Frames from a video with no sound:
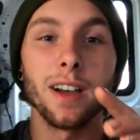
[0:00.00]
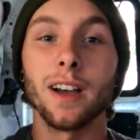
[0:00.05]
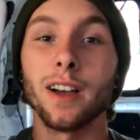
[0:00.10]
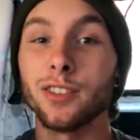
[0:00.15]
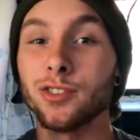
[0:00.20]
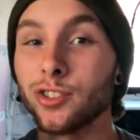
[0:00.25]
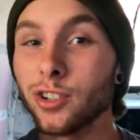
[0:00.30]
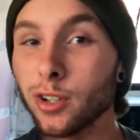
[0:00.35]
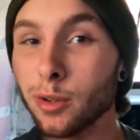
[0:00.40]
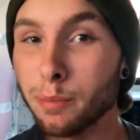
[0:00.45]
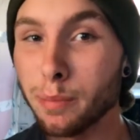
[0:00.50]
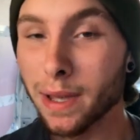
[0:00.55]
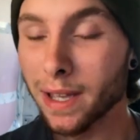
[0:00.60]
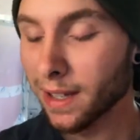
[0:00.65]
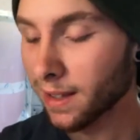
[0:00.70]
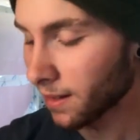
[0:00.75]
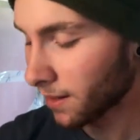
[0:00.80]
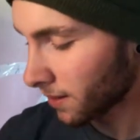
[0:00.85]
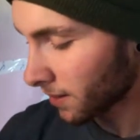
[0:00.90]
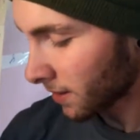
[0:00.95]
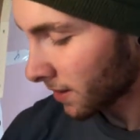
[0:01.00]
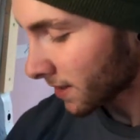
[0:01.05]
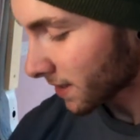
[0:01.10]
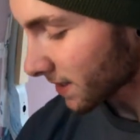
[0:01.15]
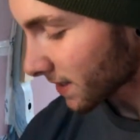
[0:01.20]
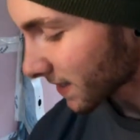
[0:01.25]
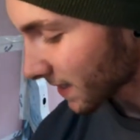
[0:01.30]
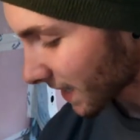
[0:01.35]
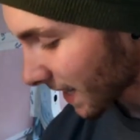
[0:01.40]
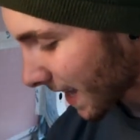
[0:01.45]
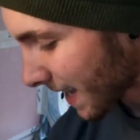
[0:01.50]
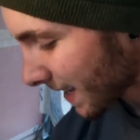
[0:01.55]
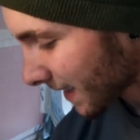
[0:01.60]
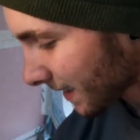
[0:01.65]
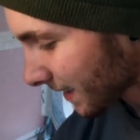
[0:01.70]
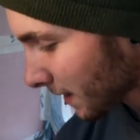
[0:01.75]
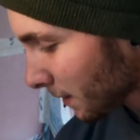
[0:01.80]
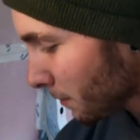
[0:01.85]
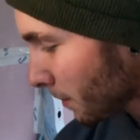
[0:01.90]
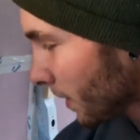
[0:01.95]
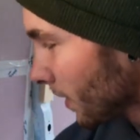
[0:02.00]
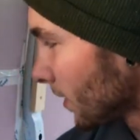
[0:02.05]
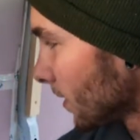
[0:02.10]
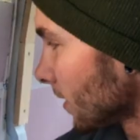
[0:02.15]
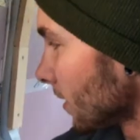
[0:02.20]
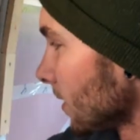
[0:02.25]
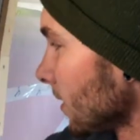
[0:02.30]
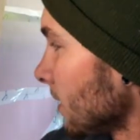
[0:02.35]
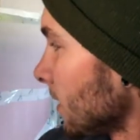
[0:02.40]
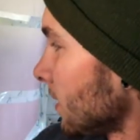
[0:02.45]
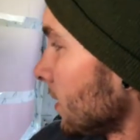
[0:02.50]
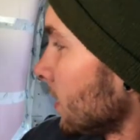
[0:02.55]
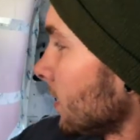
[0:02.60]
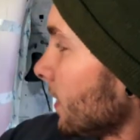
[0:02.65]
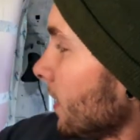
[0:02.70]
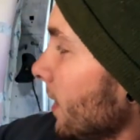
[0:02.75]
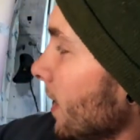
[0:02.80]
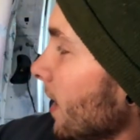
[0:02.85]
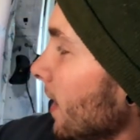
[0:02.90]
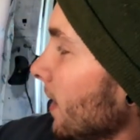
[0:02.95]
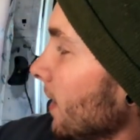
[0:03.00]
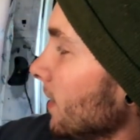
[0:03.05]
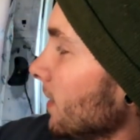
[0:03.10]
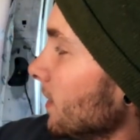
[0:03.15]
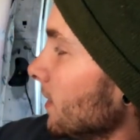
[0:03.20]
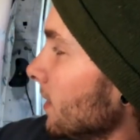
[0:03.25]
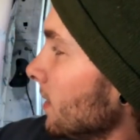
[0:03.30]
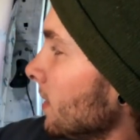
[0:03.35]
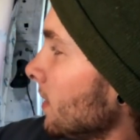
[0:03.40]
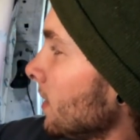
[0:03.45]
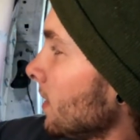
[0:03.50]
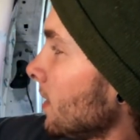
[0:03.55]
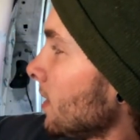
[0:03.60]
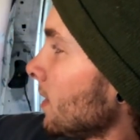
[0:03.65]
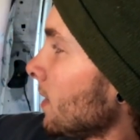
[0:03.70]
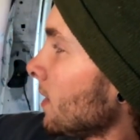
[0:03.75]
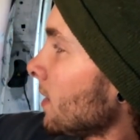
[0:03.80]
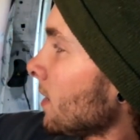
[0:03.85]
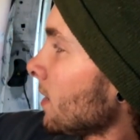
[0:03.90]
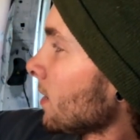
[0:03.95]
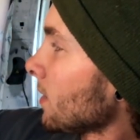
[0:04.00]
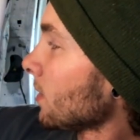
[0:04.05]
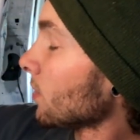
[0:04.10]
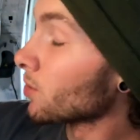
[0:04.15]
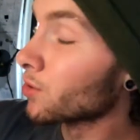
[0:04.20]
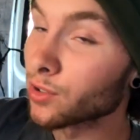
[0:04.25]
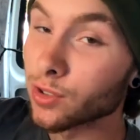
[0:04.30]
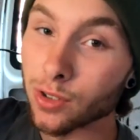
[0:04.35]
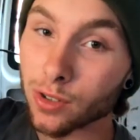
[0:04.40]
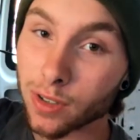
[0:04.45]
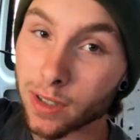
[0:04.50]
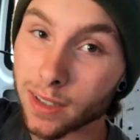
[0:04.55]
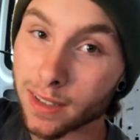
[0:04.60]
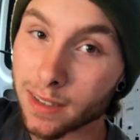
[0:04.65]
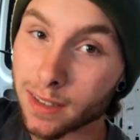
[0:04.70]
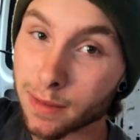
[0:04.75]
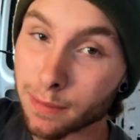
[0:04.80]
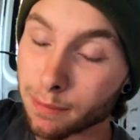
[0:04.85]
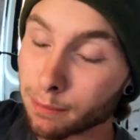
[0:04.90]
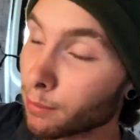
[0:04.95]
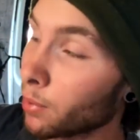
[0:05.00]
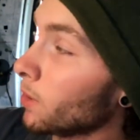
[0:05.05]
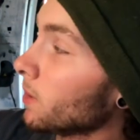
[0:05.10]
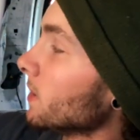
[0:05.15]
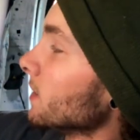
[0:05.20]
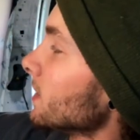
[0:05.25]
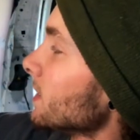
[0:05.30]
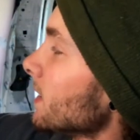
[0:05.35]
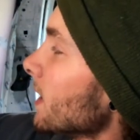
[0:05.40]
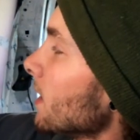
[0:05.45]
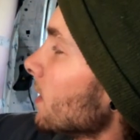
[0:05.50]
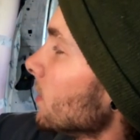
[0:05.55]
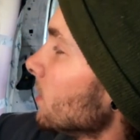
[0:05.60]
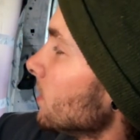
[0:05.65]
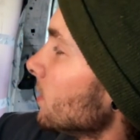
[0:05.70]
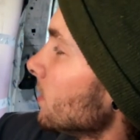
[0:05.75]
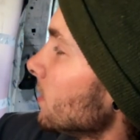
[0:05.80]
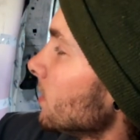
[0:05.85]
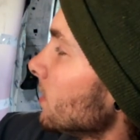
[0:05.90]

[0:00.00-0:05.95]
a drill bit slightly bigger than the screw bolt itself,